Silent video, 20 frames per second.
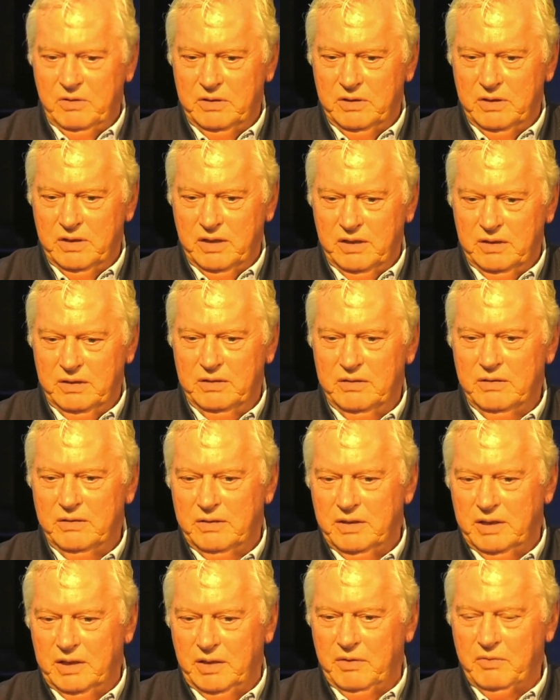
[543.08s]
and, and
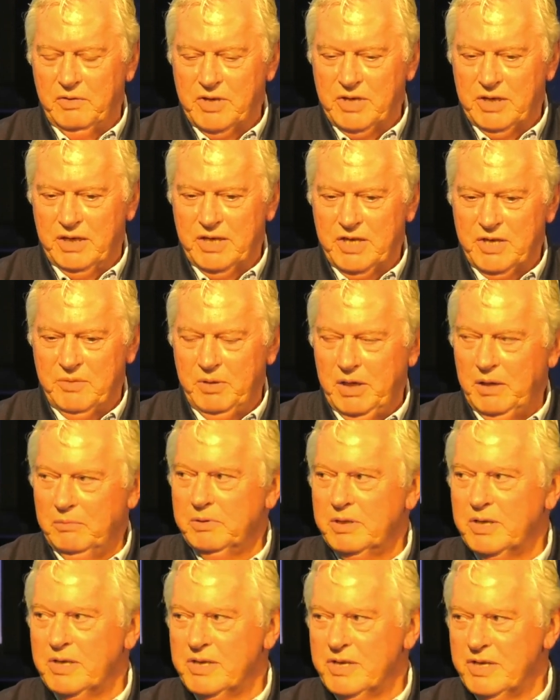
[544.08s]
you know, it was nice to be
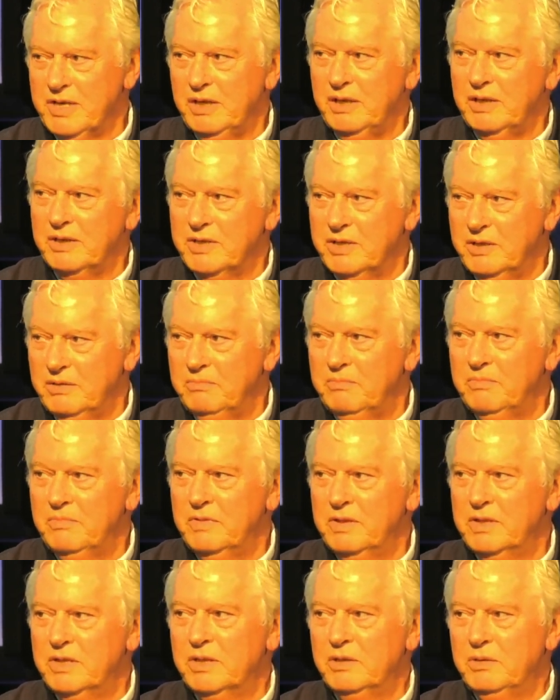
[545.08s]
able to start to
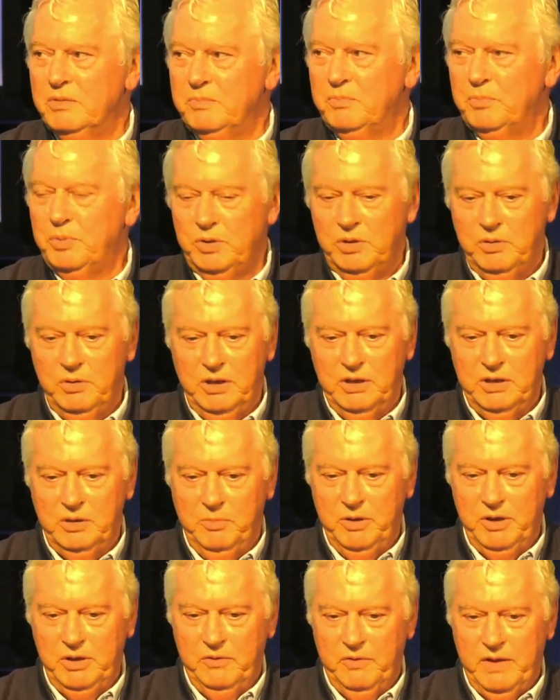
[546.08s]
to put a little
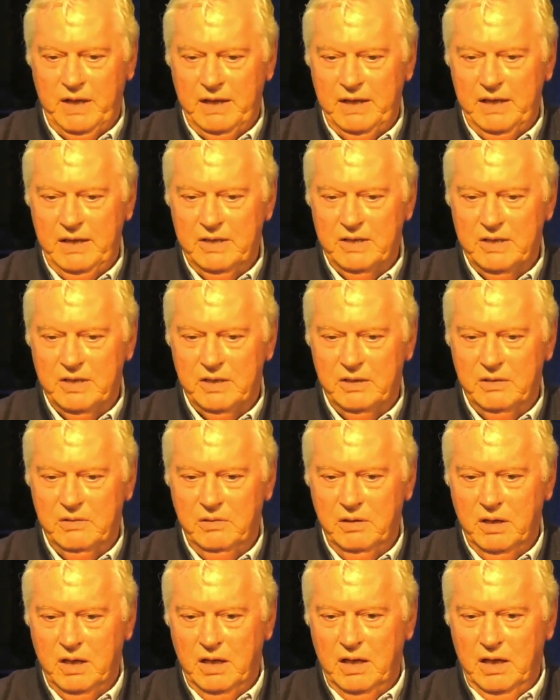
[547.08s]
bit of that
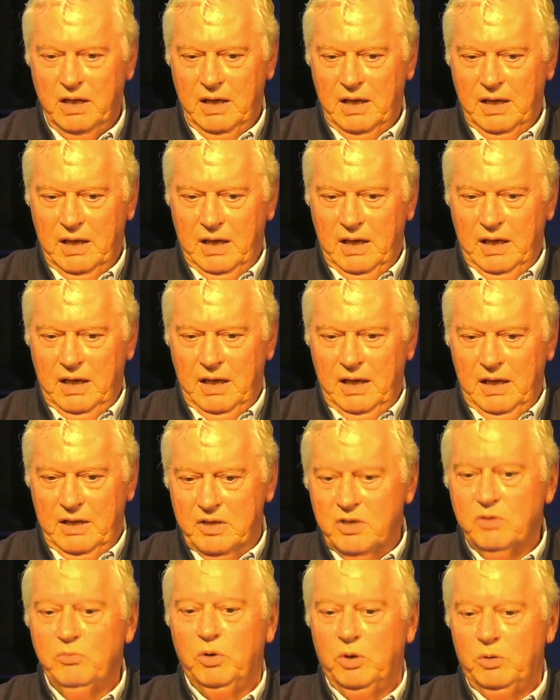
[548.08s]
into
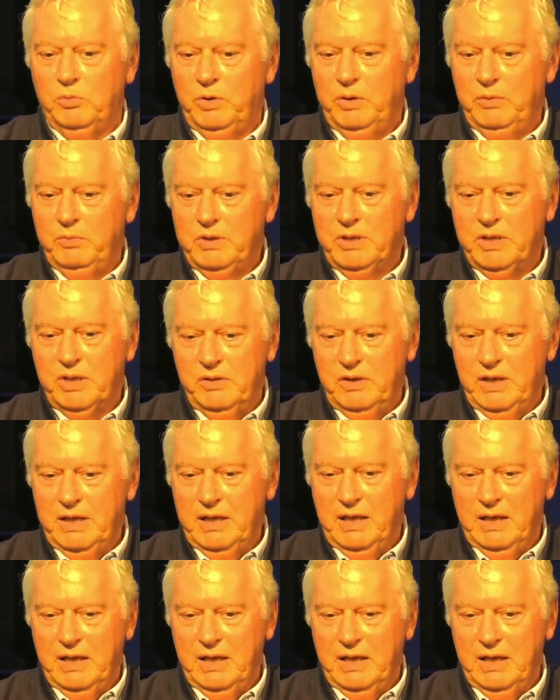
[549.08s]
into what we were doing.